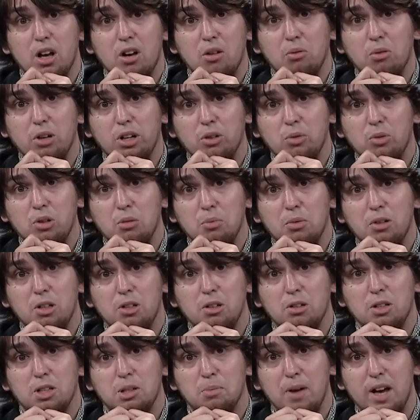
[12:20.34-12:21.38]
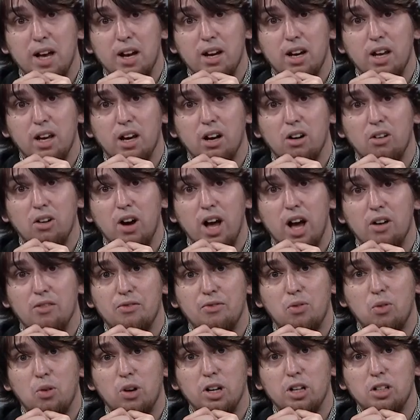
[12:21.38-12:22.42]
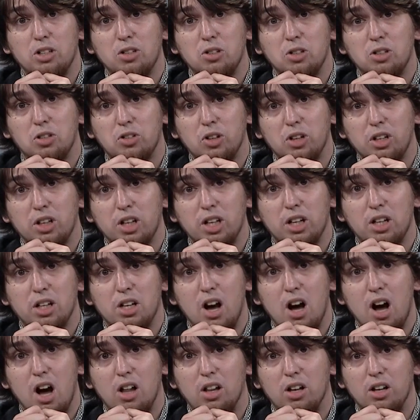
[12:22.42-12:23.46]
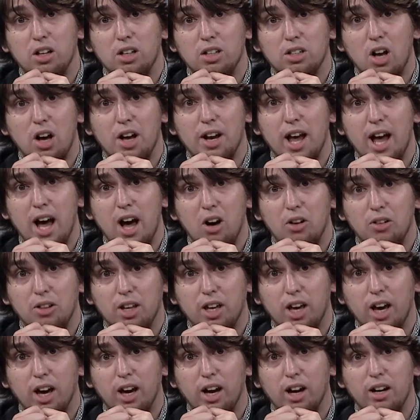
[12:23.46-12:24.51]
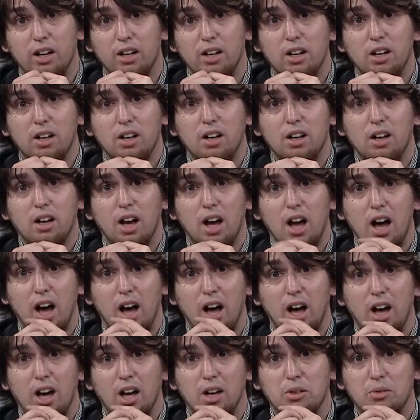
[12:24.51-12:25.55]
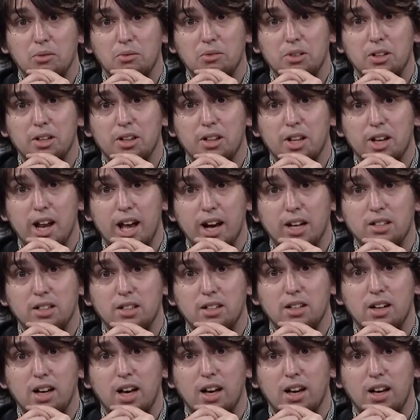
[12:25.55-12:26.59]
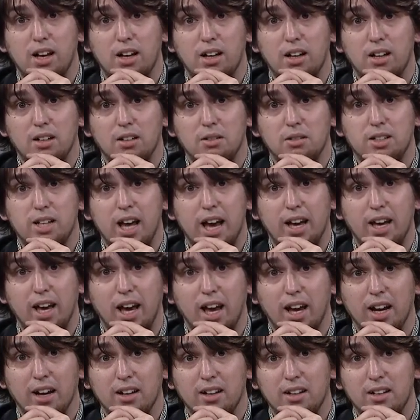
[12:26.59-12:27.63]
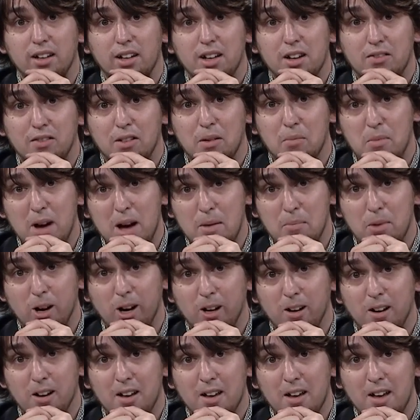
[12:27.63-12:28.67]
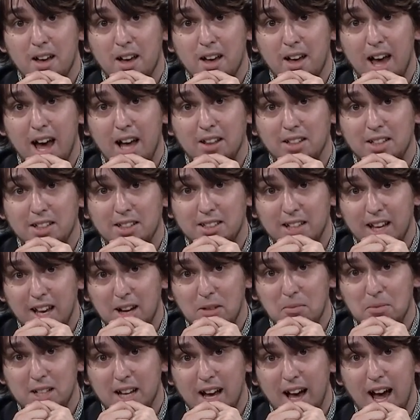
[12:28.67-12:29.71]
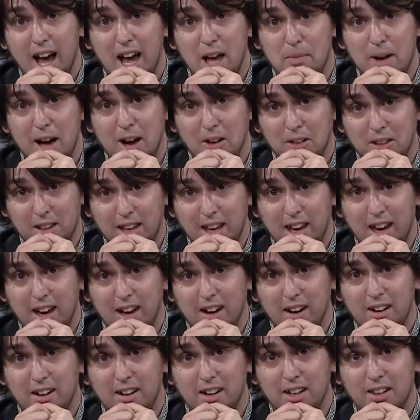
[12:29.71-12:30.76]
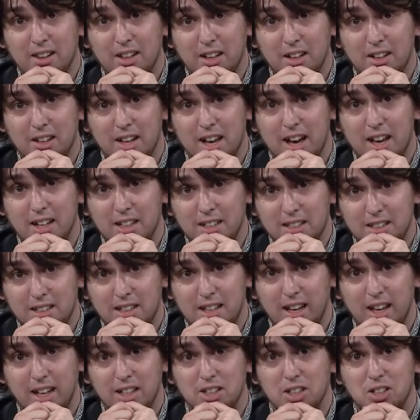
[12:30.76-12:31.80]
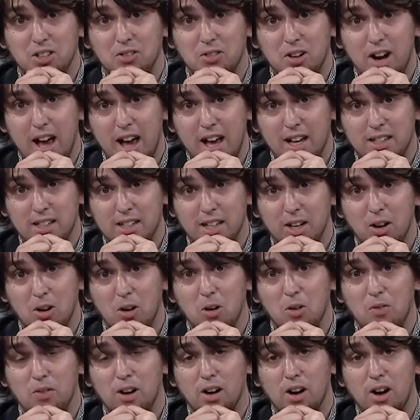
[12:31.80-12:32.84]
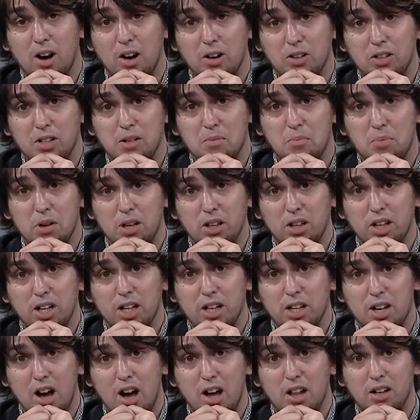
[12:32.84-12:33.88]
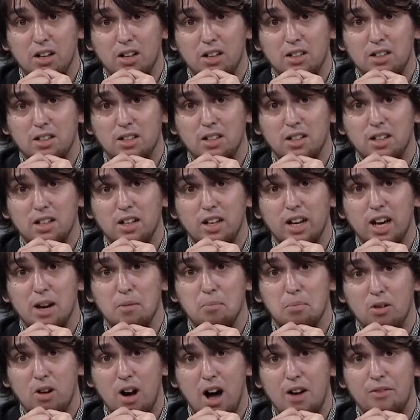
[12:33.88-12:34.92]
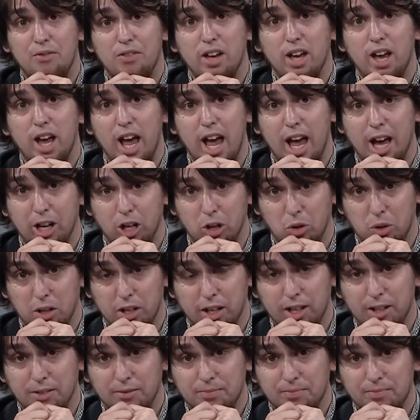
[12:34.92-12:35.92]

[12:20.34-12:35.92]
we will be spending around $42 trillion on healthcare within the next decade. Remember, at the same time, healthcare in the United States is rising over $100 billion in profit annually.